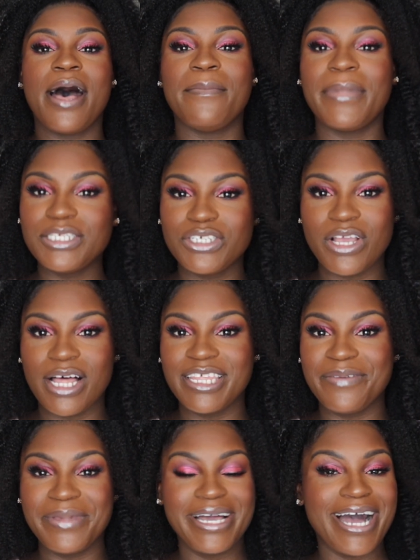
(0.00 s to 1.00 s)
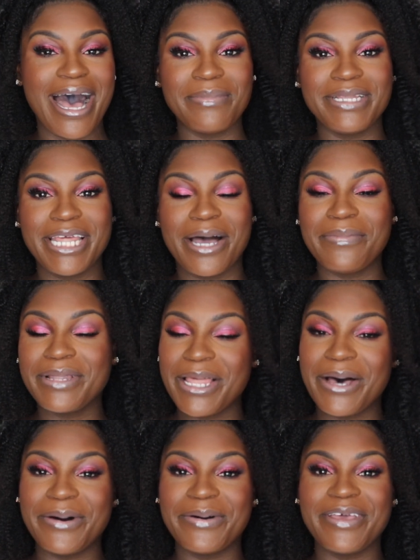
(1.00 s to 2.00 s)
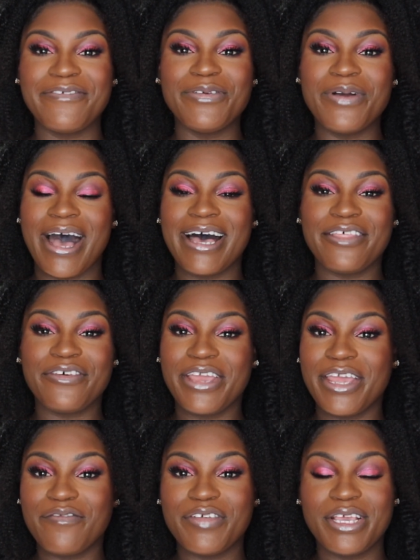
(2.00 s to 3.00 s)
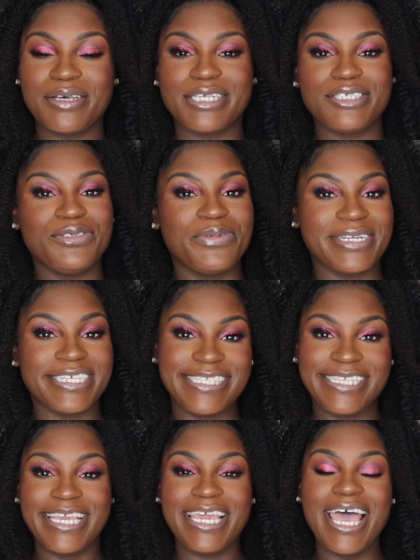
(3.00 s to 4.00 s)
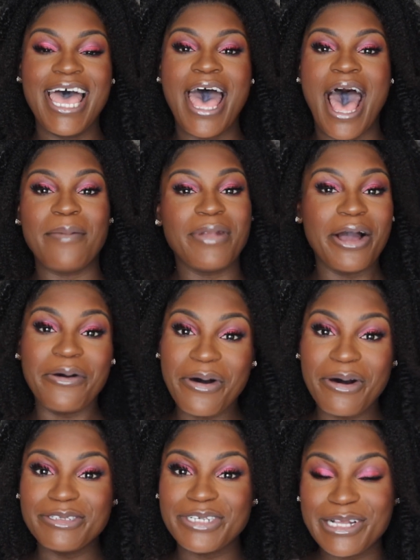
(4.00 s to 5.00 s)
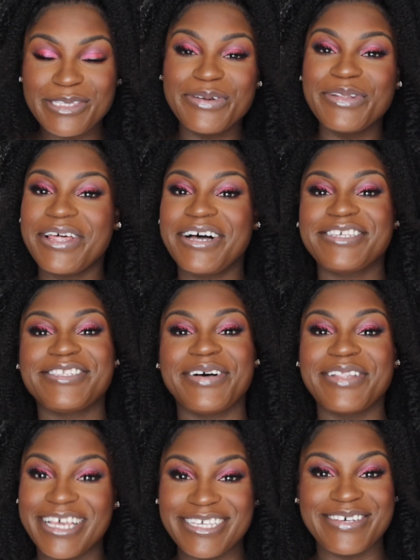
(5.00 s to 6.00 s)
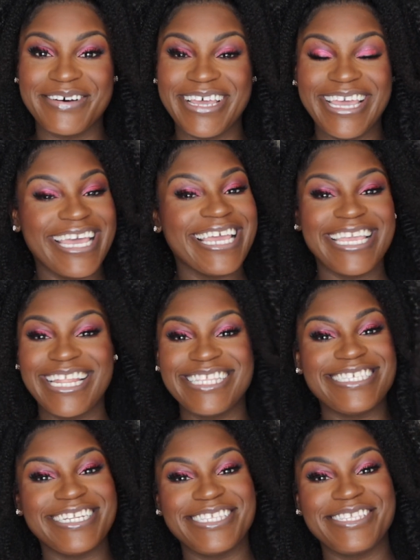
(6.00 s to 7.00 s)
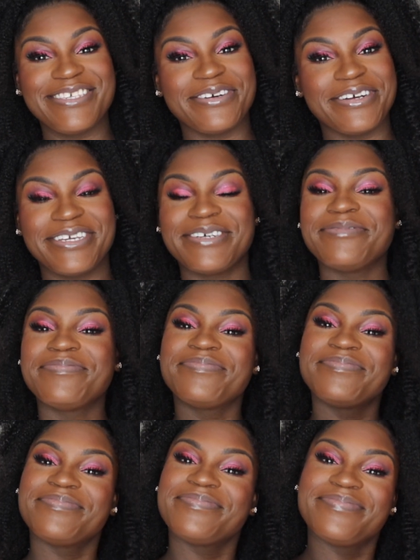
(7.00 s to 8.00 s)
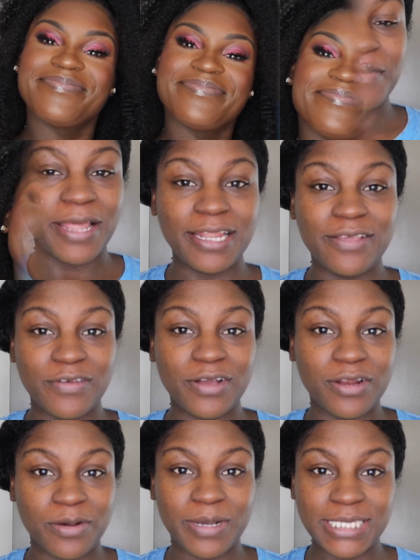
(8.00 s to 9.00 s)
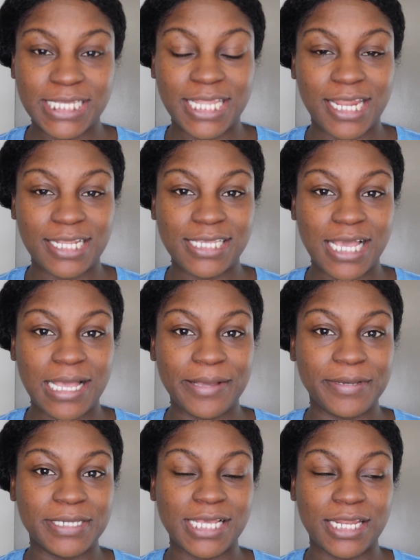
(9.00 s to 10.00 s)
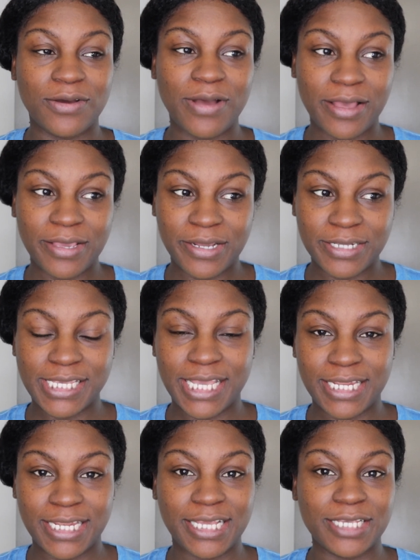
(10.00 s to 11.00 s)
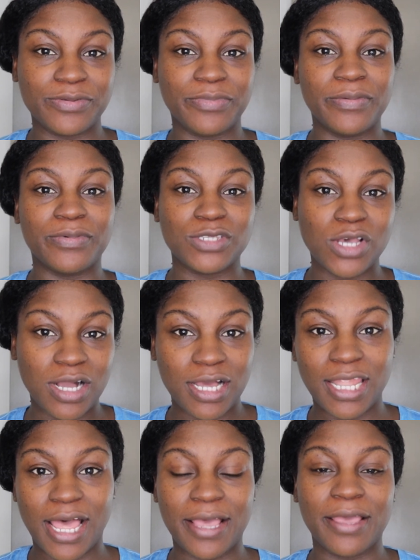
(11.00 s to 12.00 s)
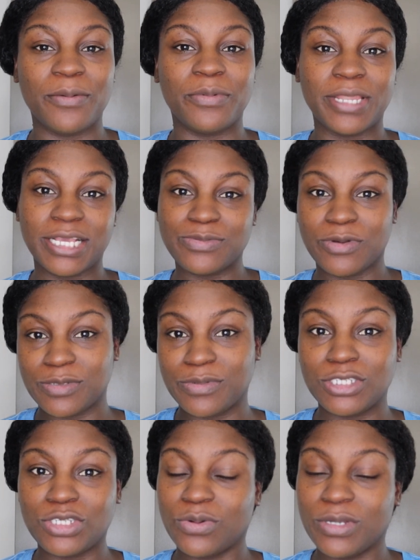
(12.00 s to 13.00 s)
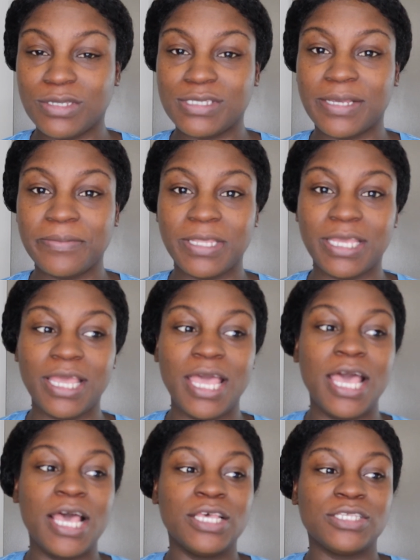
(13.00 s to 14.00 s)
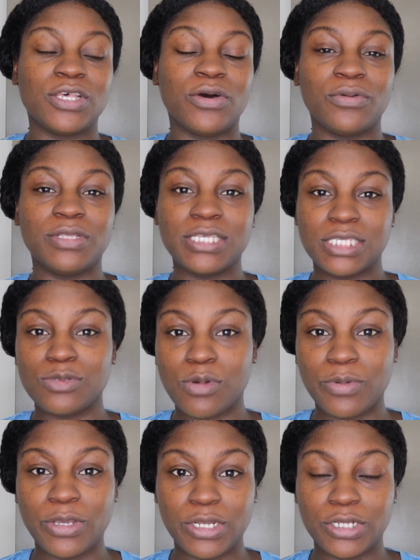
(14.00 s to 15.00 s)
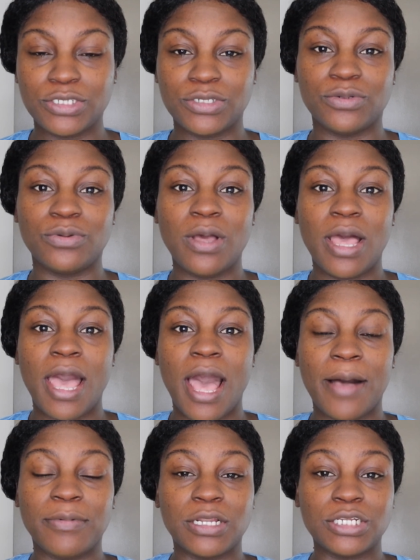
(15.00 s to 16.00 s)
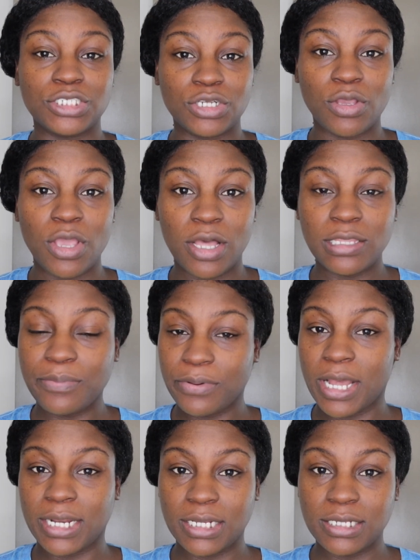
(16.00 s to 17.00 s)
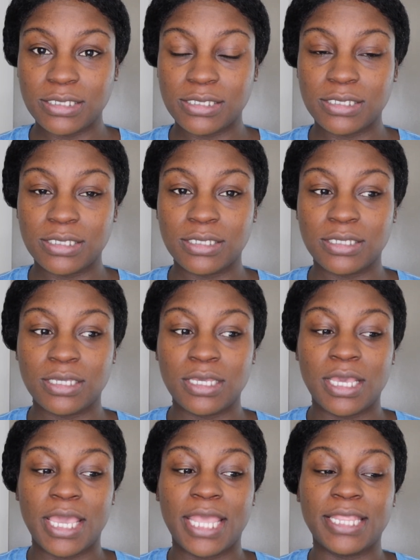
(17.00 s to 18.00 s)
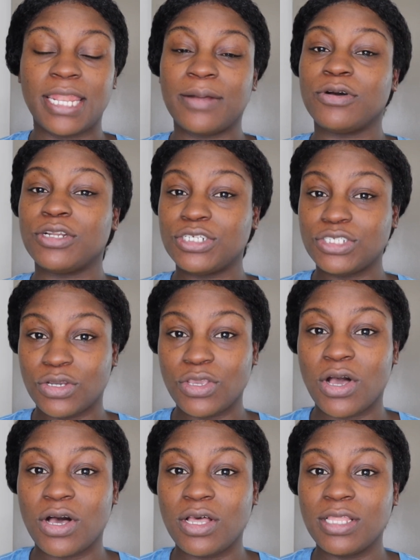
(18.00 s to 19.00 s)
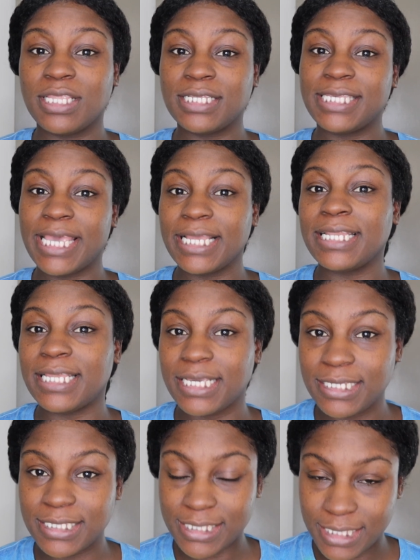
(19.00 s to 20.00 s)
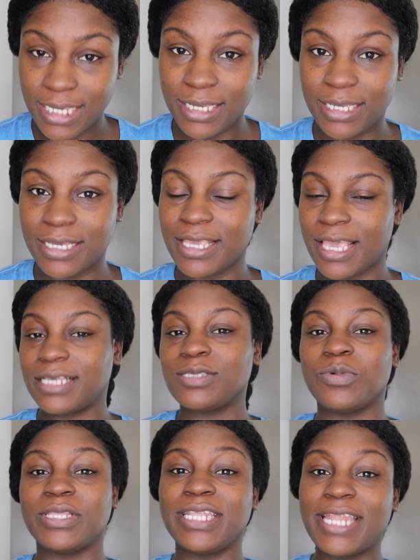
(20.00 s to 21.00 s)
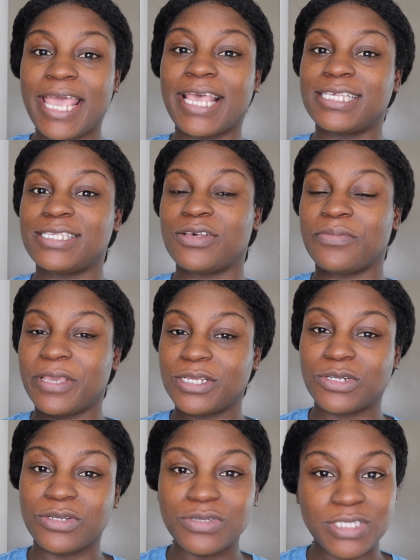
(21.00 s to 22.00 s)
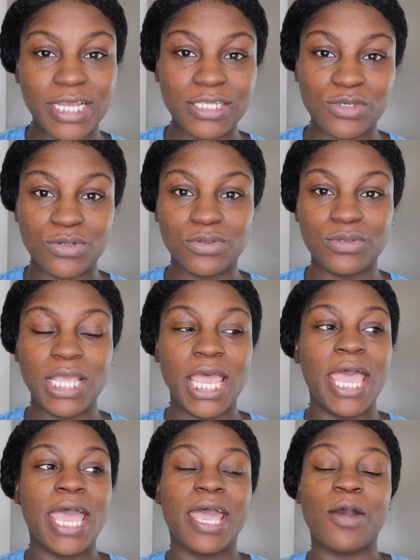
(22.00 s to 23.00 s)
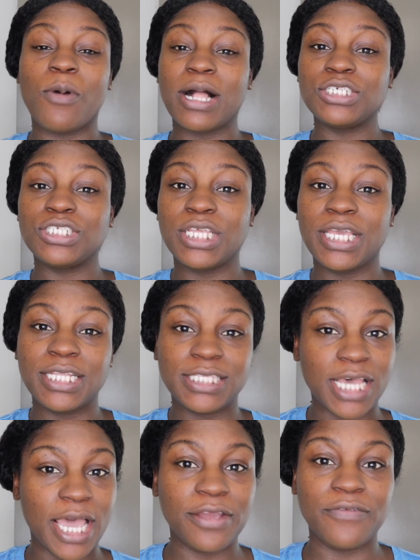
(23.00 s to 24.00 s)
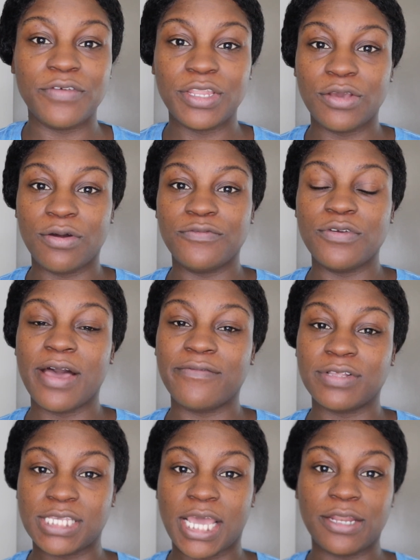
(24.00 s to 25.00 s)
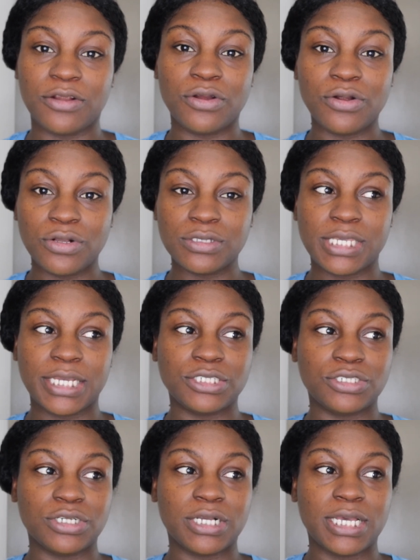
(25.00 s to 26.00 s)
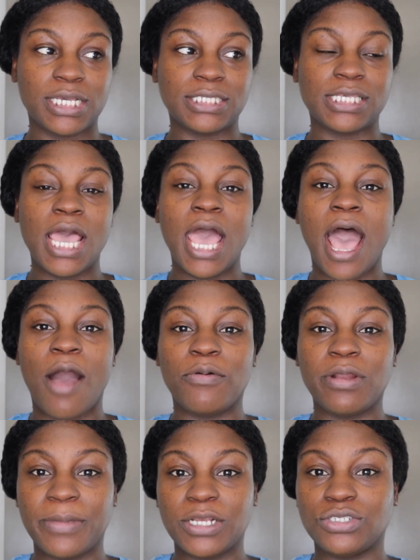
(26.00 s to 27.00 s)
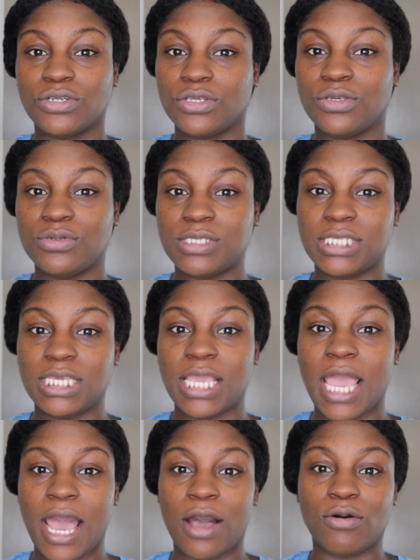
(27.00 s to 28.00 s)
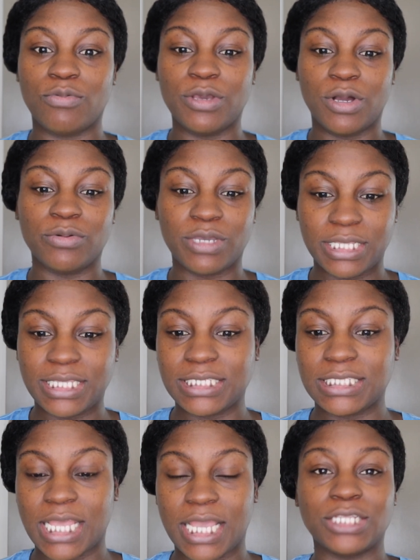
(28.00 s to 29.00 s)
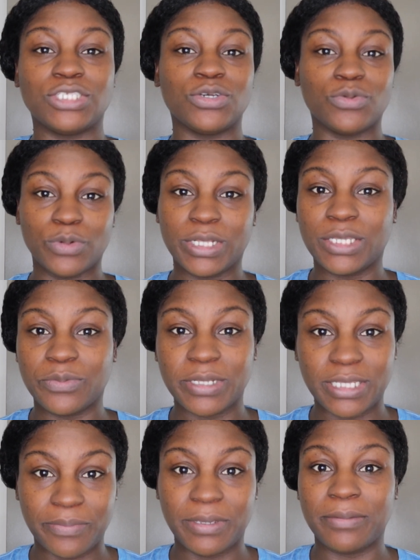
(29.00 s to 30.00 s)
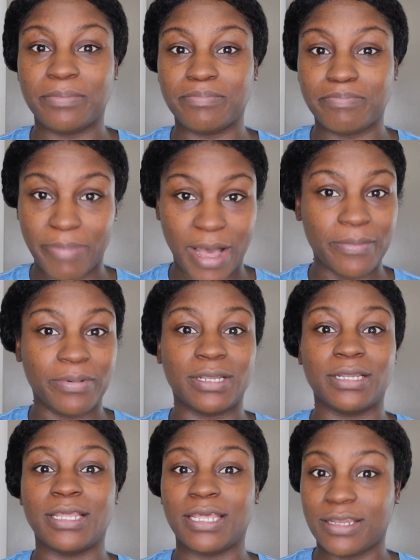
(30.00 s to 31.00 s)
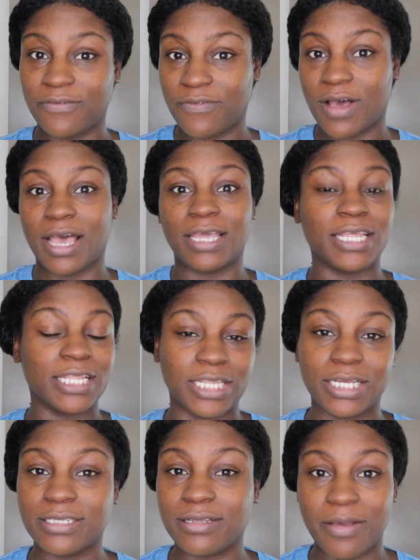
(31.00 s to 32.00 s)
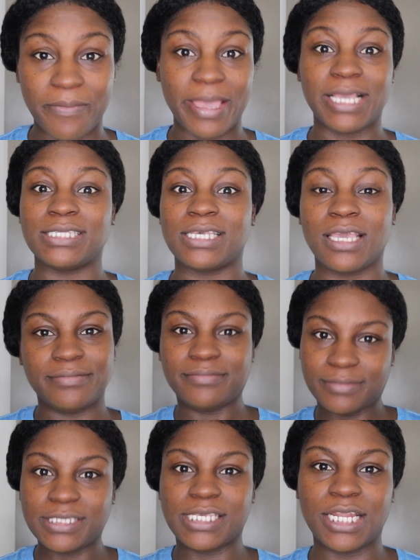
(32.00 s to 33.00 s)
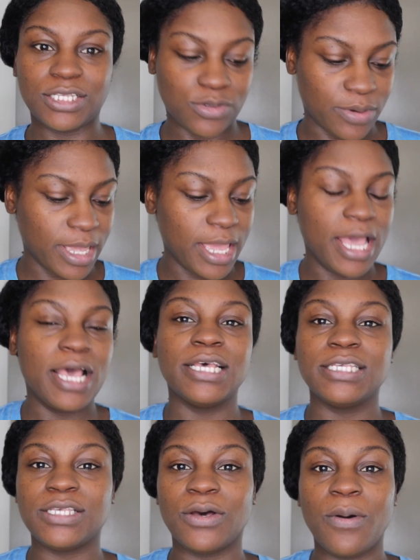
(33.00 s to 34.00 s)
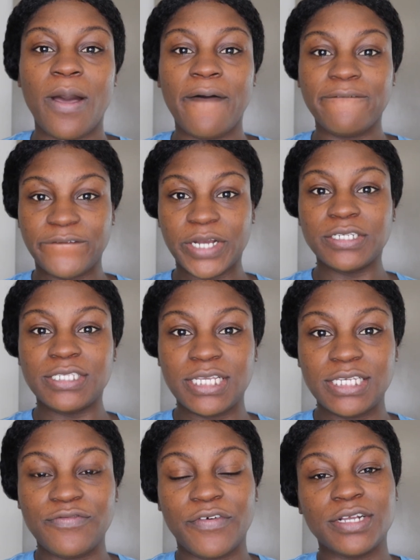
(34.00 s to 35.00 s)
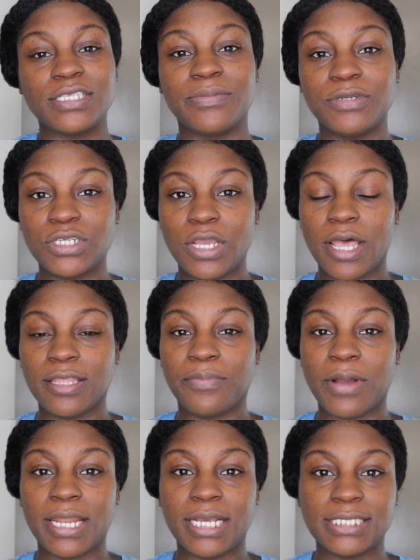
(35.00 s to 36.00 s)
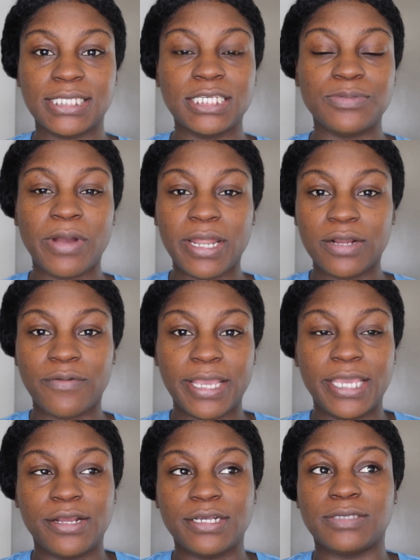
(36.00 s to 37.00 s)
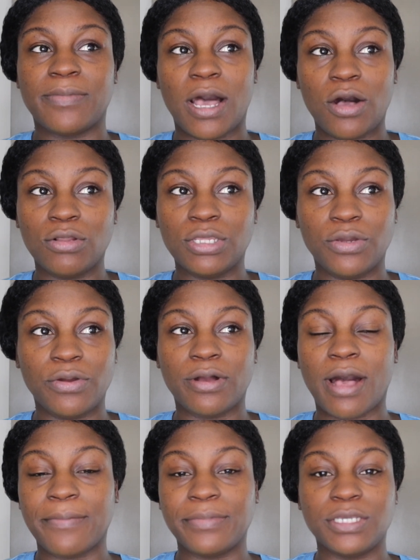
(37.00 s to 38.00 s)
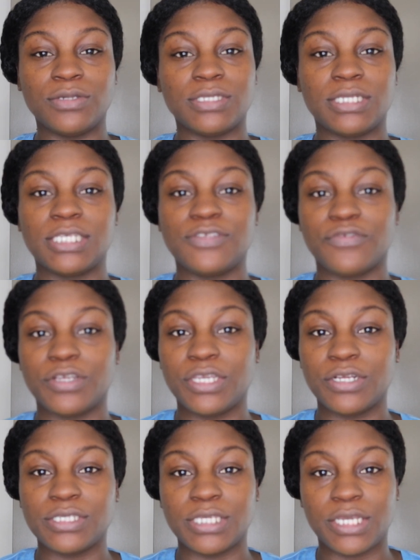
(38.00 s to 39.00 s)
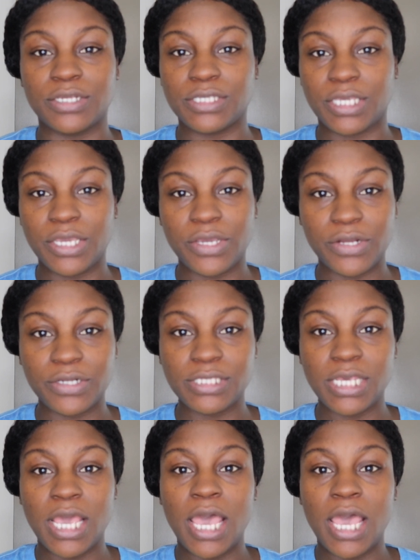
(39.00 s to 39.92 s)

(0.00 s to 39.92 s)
Make sure y'all leave me a comment down below if you got other hair videos that you want to see. I'm not going to hold y'all too long, so let's go ahead and get into the tutorial. I'm not even gonna waste a lot of time because I know how irritating it is when people talk a lot when they're supposed to be showing you something. So this is what we're gonna do. I'm gonna show y'all the products, and then I'm gonna show y'all the techniques. Yes, with an S, so make sure you stay tuned and watch the entire video if you have a tighter curl texture, because I want to make sure you see how we're gonna get this thing to really be popping and defined and look amazing. Let's get into it. So first things first, let me show y'all the products. This product right here is my holy grail. I've been using this for years and years.